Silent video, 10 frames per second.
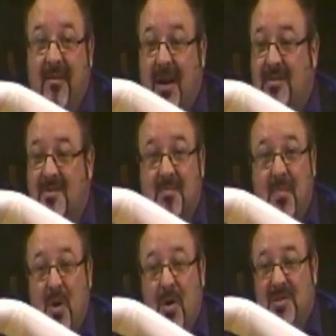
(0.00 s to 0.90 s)
pterodactyls
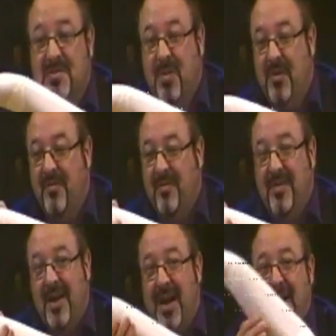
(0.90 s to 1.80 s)
and birds, but
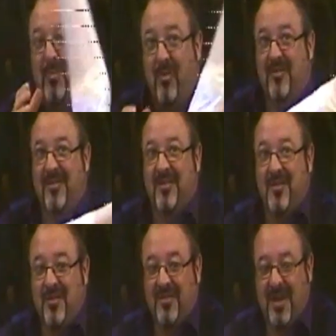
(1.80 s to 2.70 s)
today,
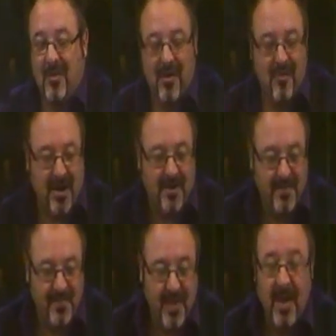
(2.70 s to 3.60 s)
Prestosuchus that way around.
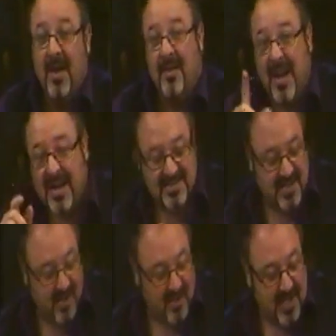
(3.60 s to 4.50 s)
The next
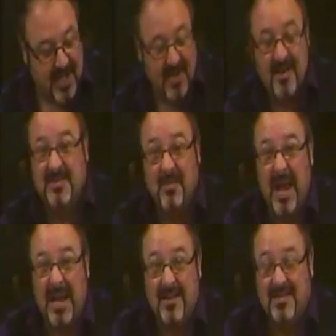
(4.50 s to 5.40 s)
thing you're going to need are some
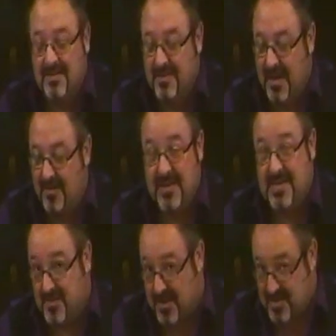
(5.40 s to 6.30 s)
legs. Now,
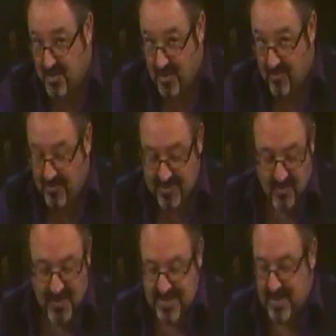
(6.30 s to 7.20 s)
this is where the toilet
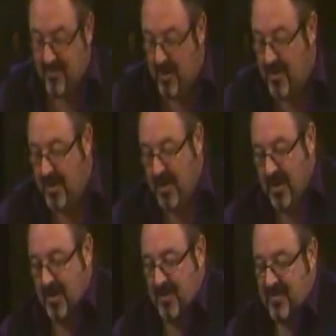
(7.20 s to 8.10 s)
rolls come into their own,
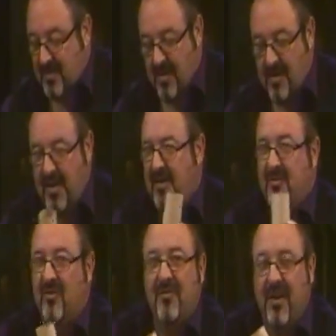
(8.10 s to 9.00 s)
and this
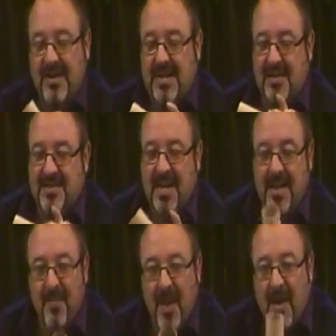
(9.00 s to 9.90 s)
is just
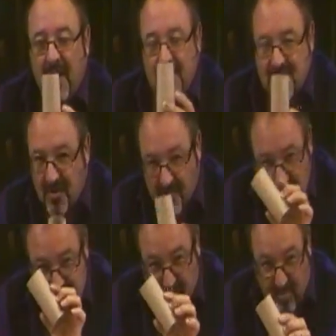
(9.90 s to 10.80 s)
fantastic. Toilet
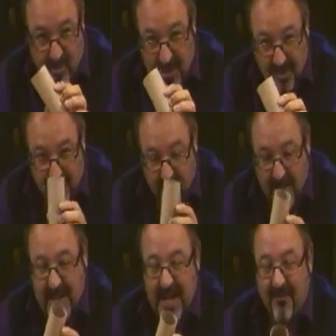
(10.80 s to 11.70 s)
rolls are brilliant for
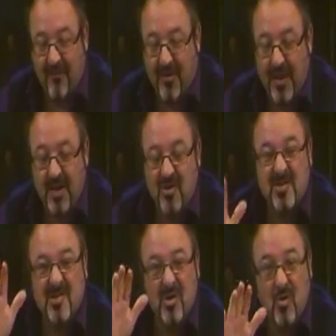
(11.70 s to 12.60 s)
making everything.
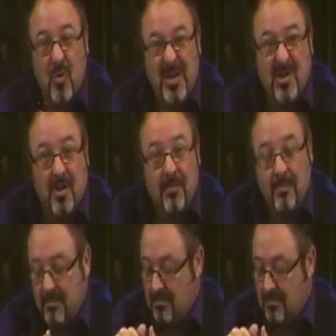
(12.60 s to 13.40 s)
Just squish them,